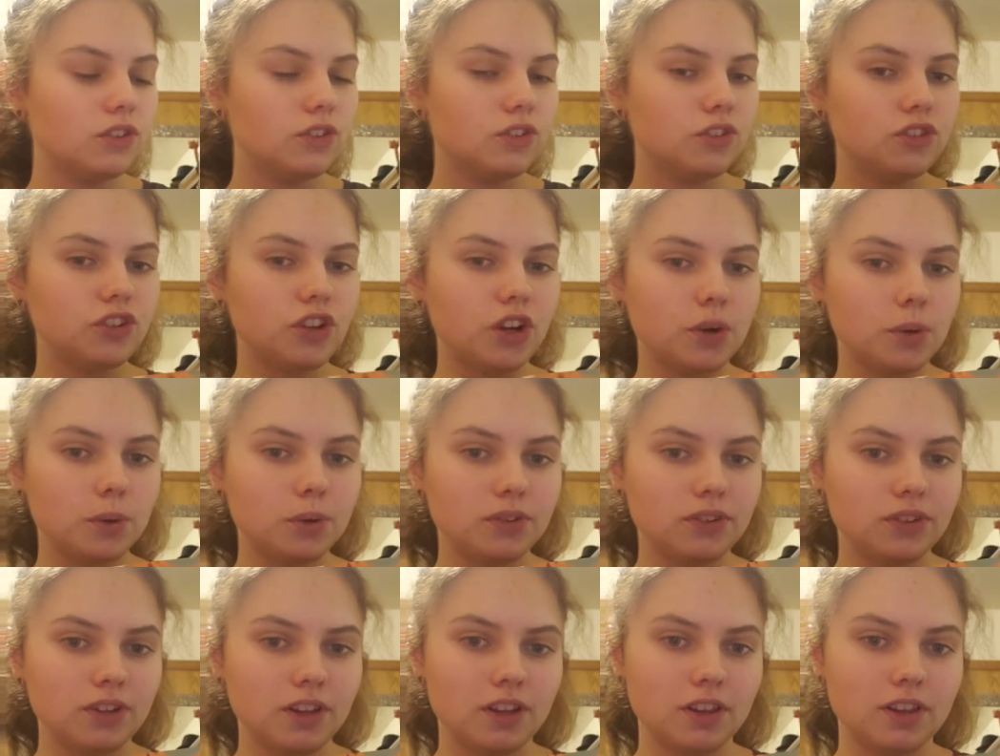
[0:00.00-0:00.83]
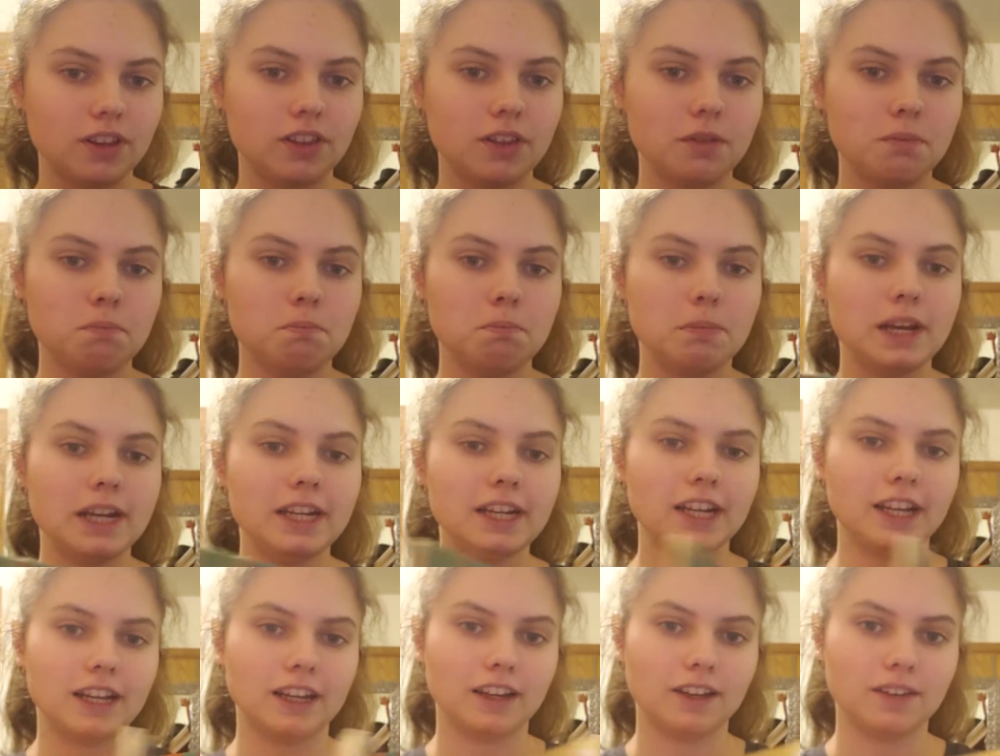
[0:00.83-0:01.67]
shows the
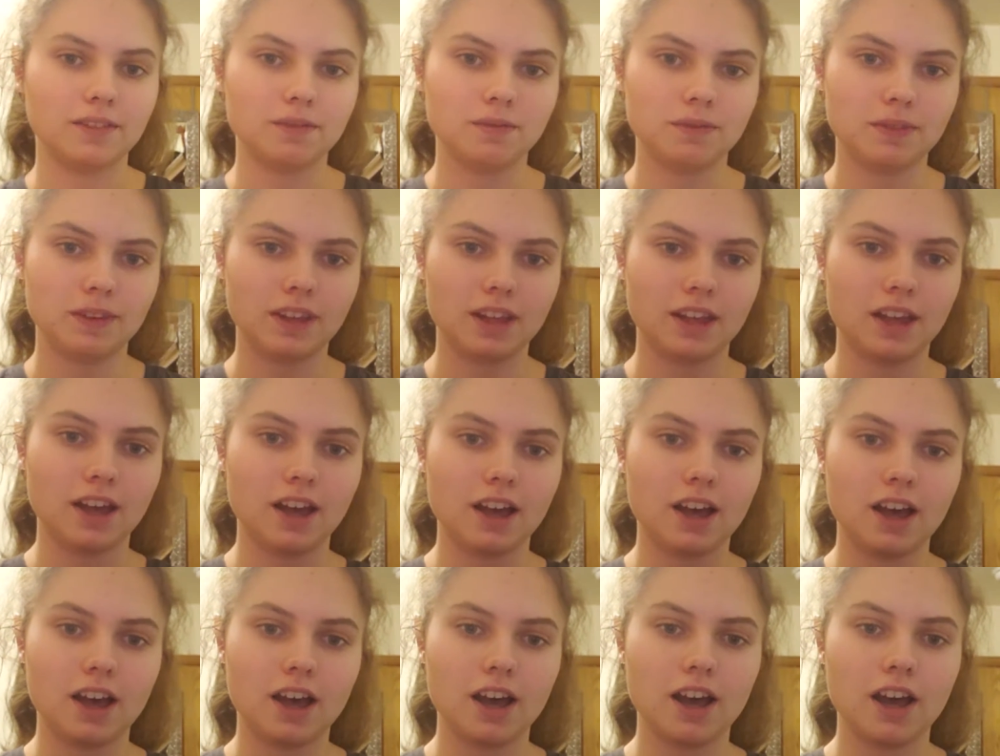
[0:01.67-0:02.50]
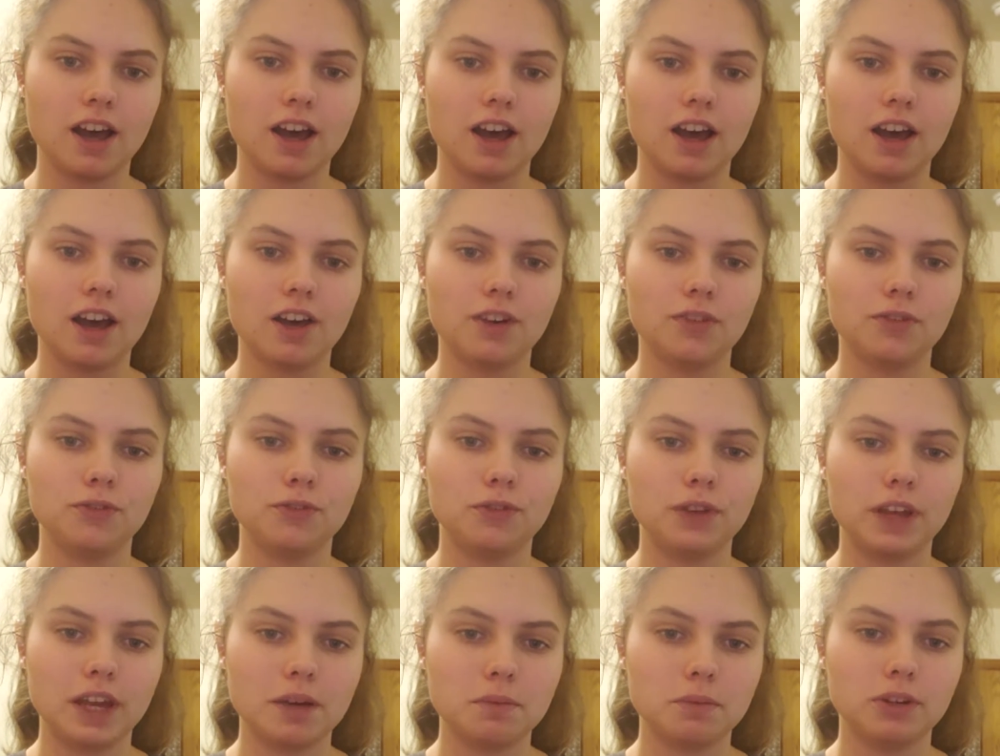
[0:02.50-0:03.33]
meaning of
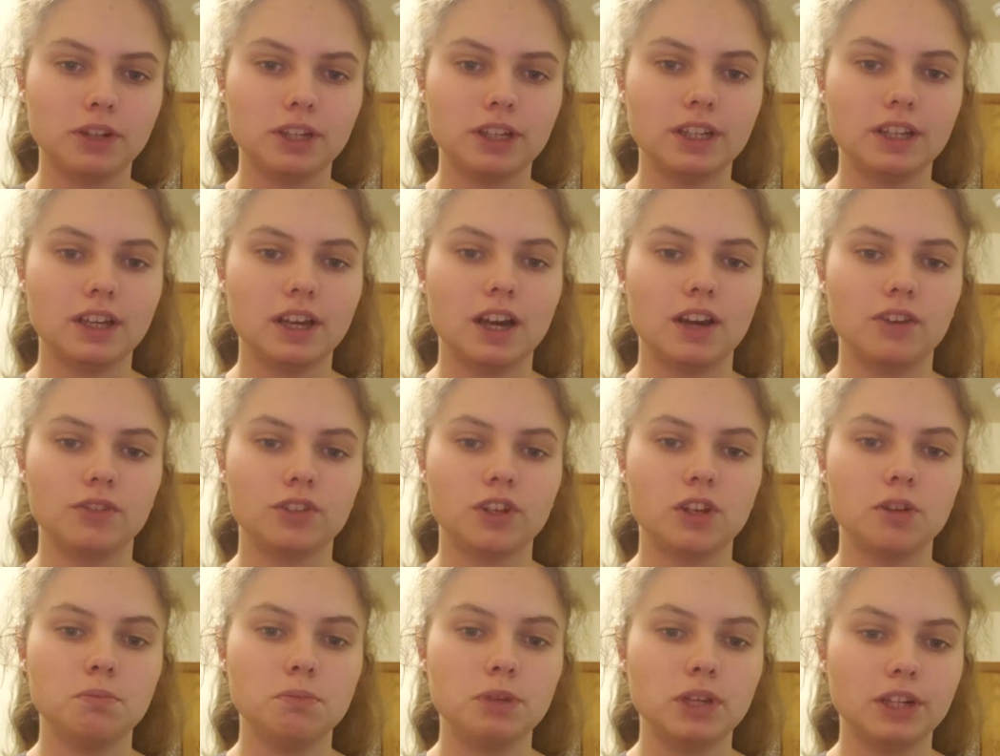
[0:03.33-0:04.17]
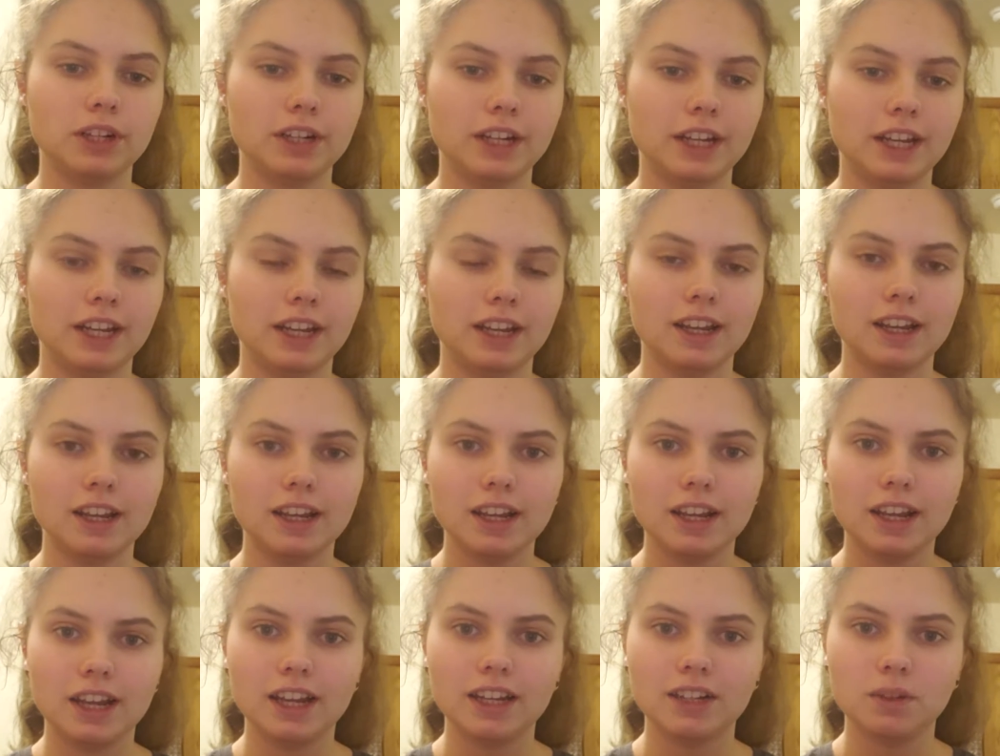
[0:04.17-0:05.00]
family, of community,
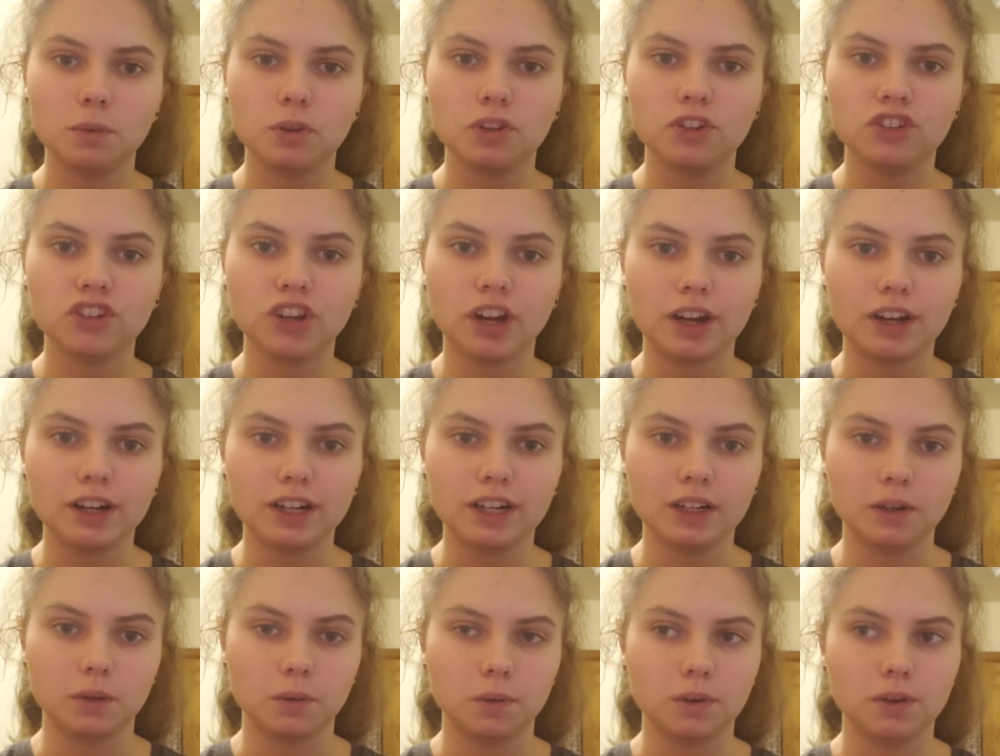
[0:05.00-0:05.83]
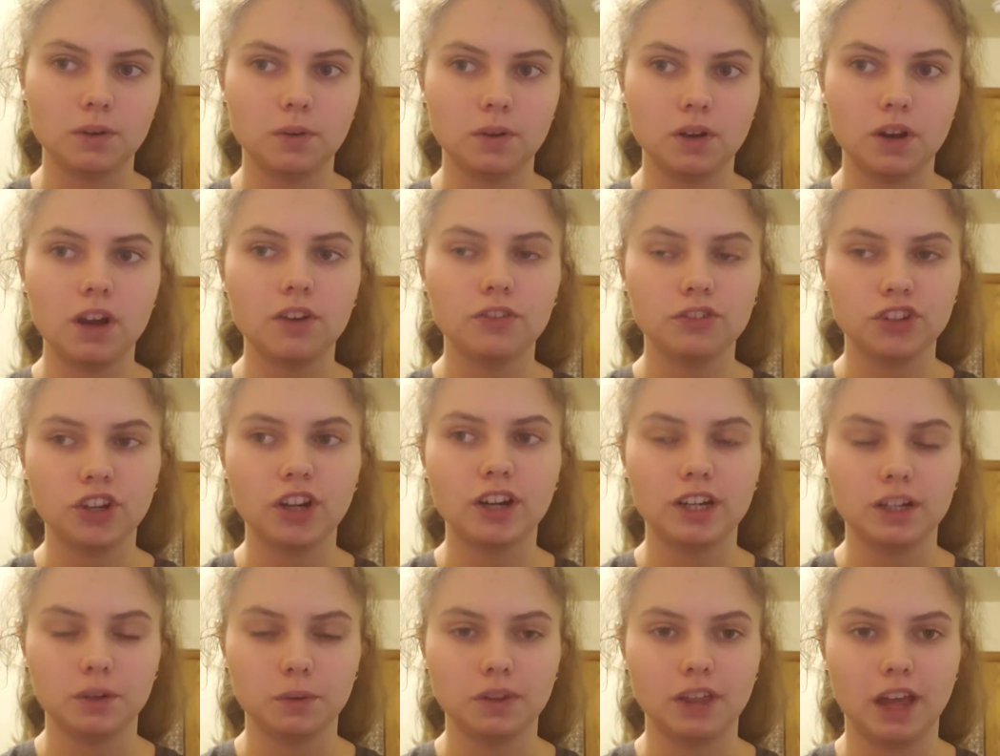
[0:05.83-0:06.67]
and sharing
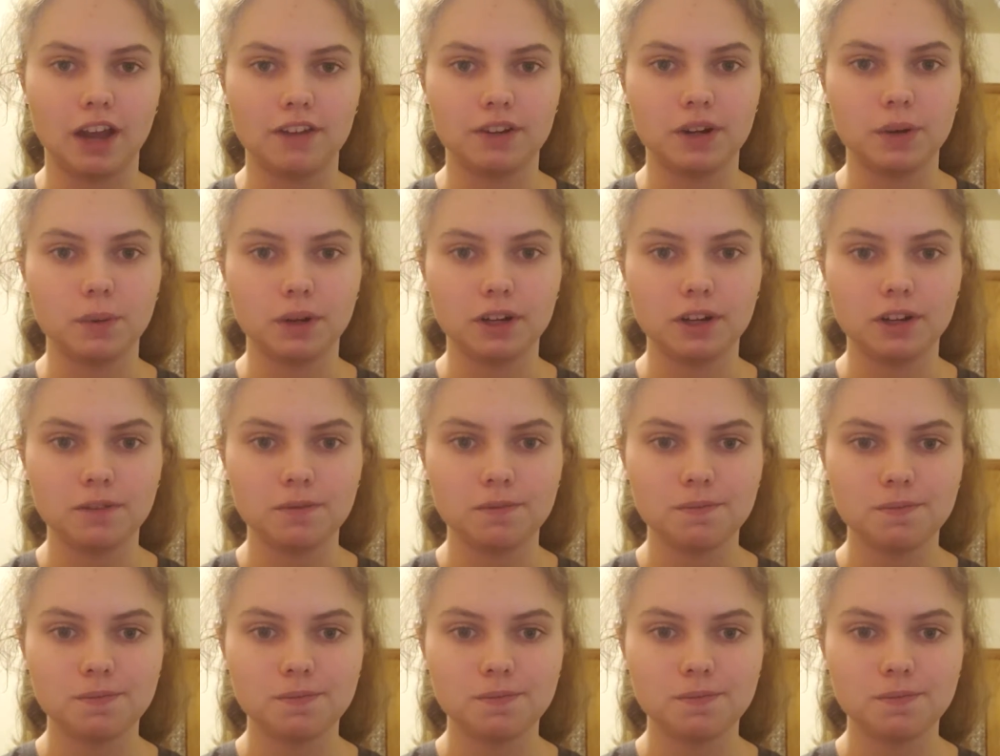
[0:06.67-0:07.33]
with everyone.